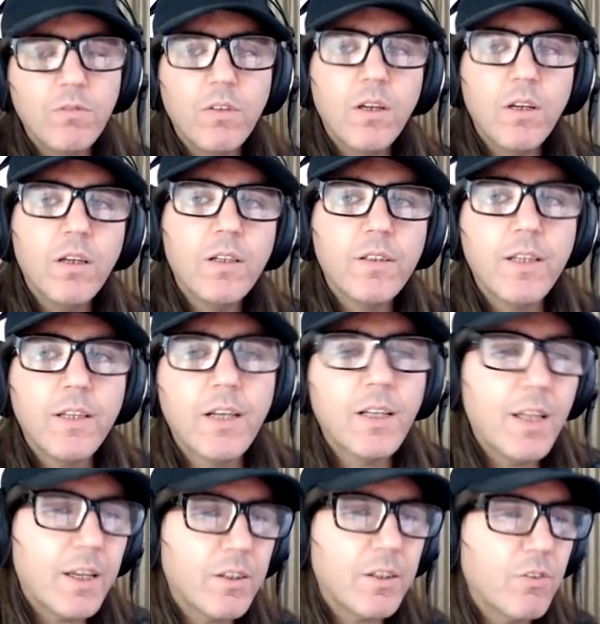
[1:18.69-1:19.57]
I take a
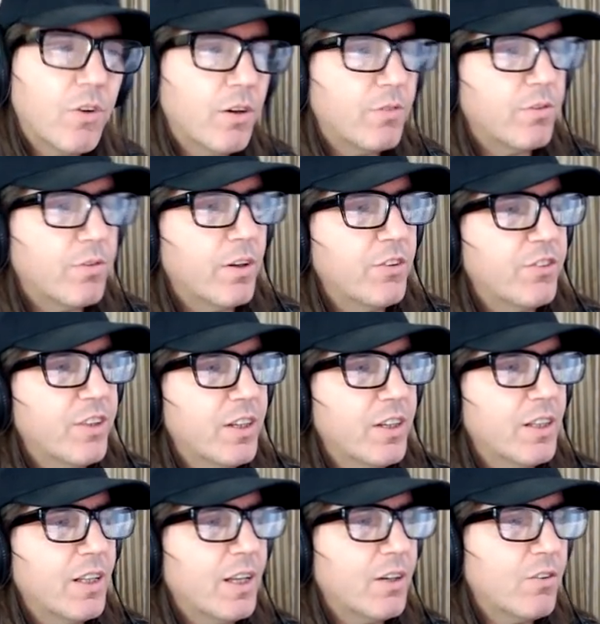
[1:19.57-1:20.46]
lot of credit for. I should
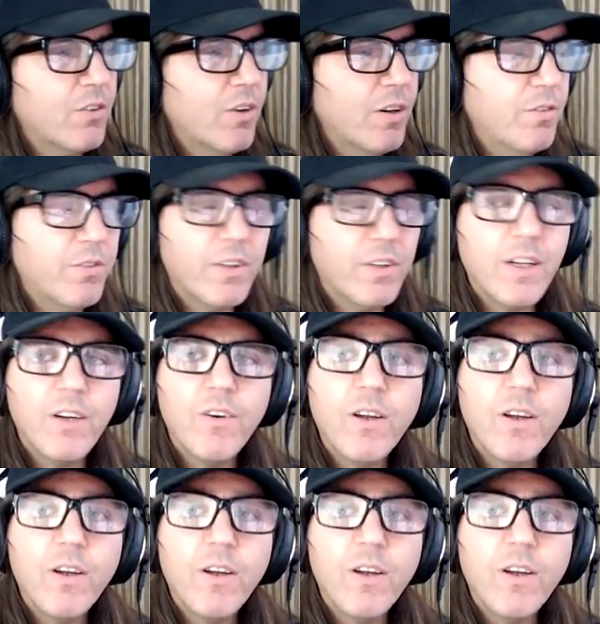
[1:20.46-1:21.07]
take a lot of credit for that.